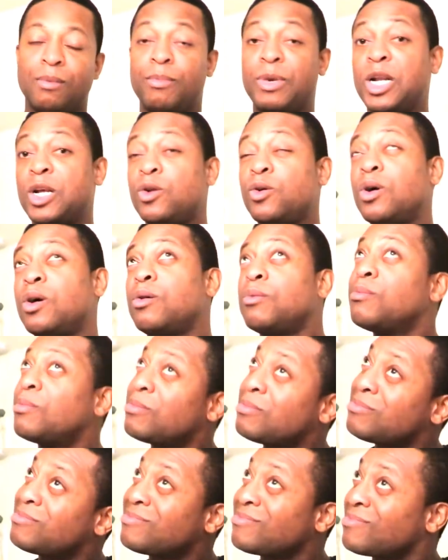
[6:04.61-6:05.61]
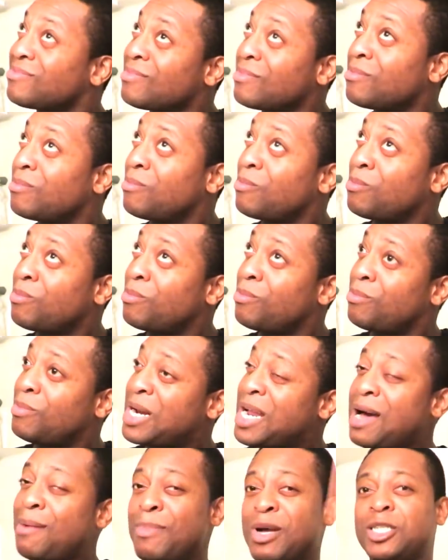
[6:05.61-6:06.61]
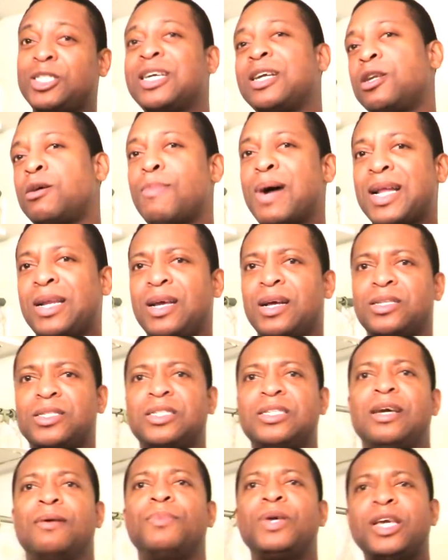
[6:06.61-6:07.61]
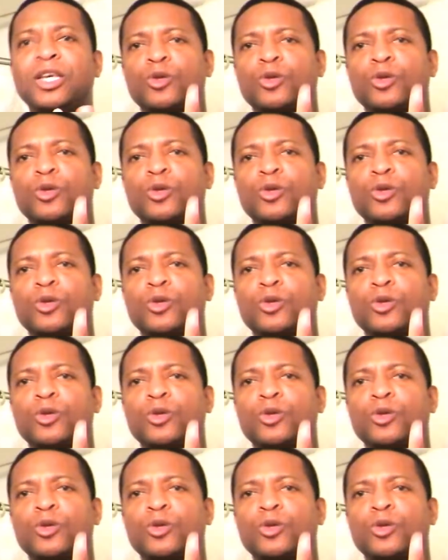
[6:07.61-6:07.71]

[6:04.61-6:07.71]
I don't know, I don't mention nobody else's name.